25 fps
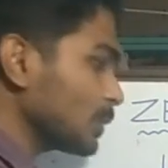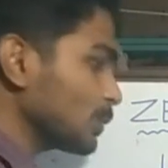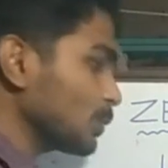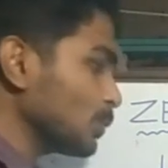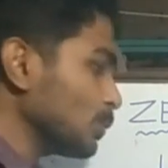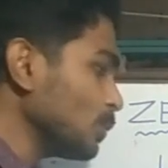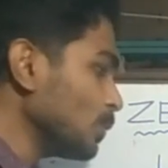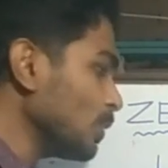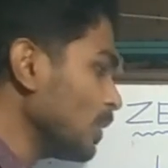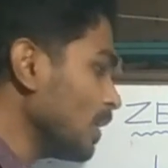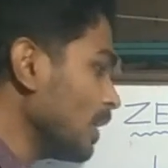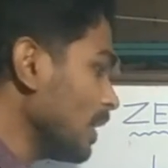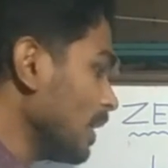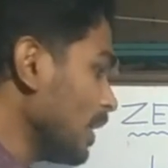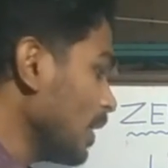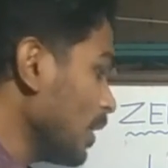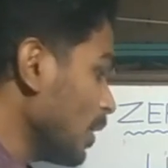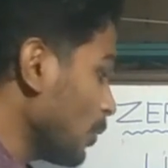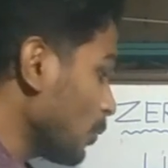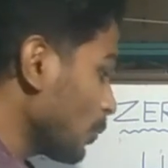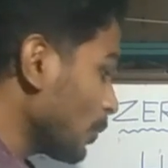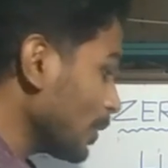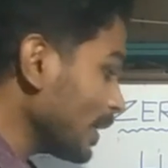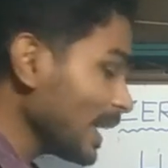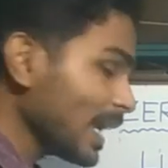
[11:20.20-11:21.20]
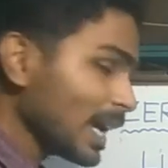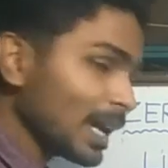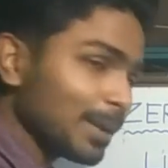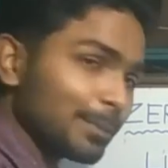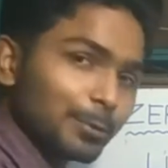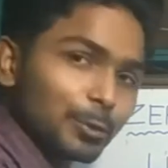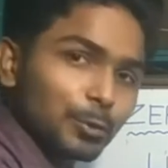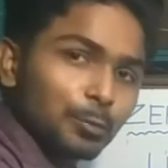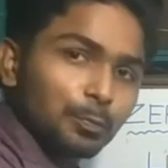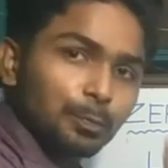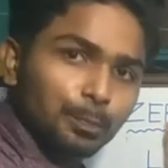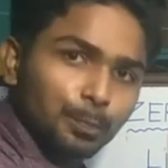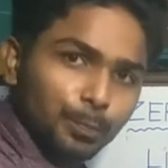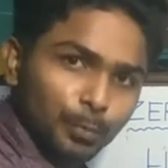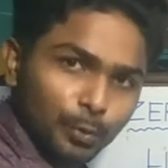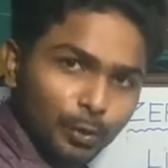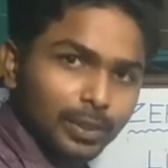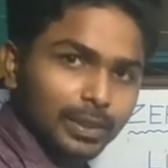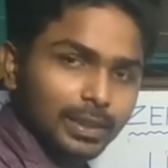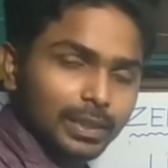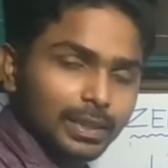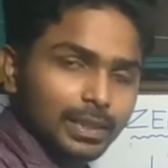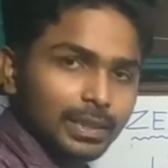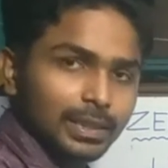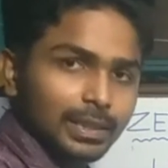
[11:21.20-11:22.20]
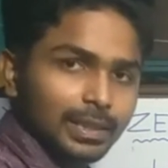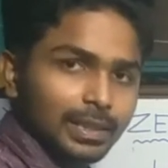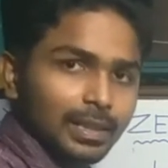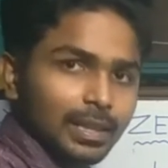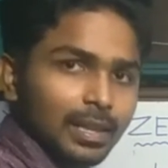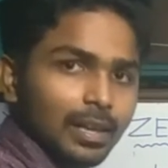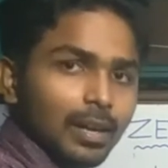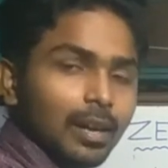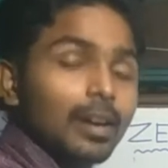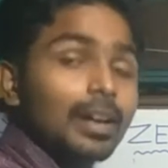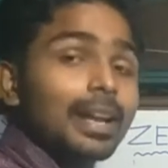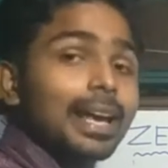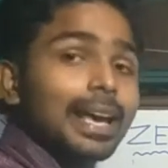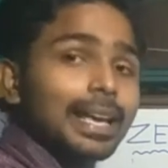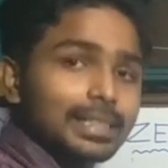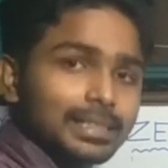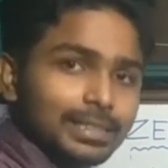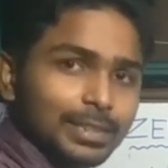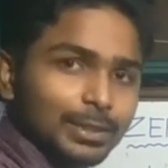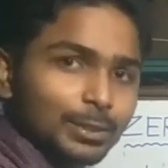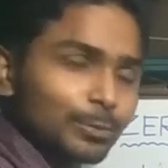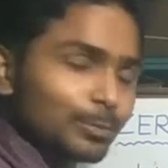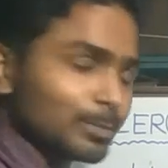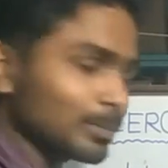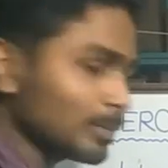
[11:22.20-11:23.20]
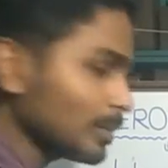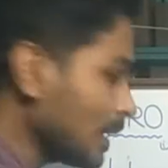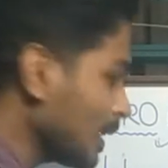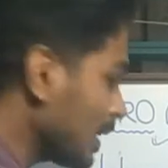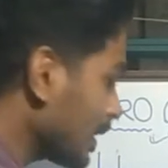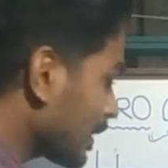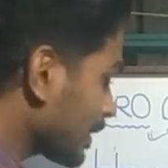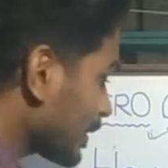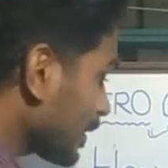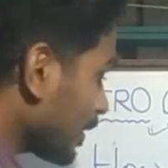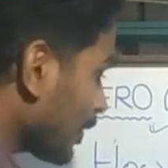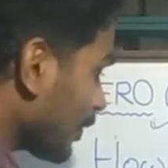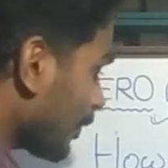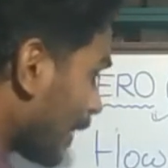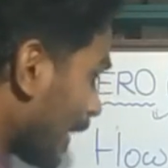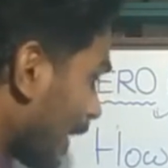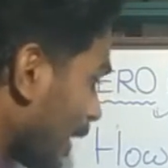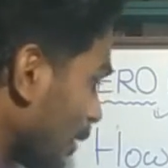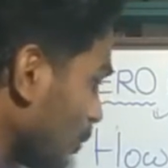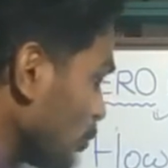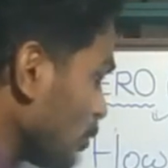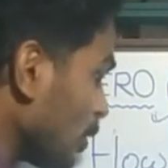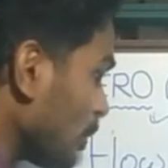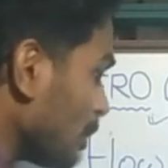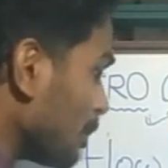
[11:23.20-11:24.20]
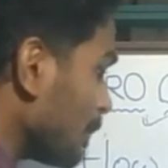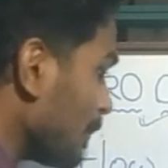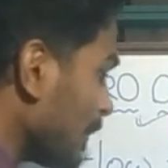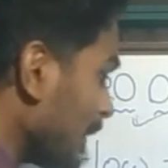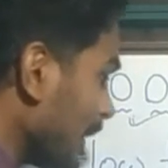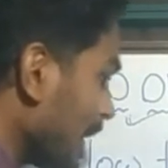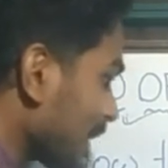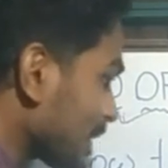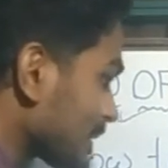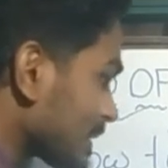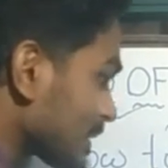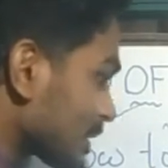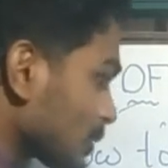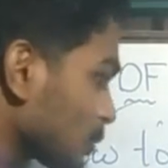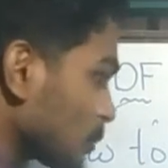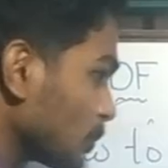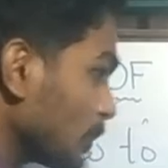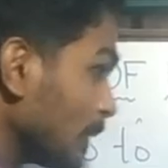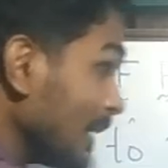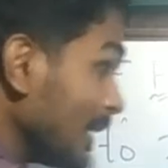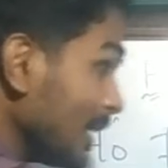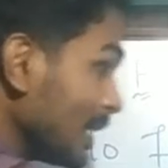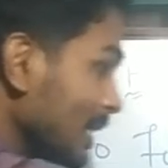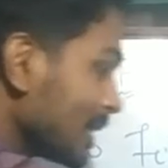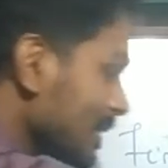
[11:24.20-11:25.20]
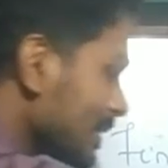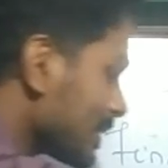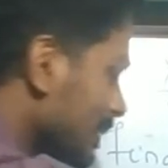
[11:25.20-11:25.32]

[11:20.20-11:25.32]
do? We have to put or assume the value of px to be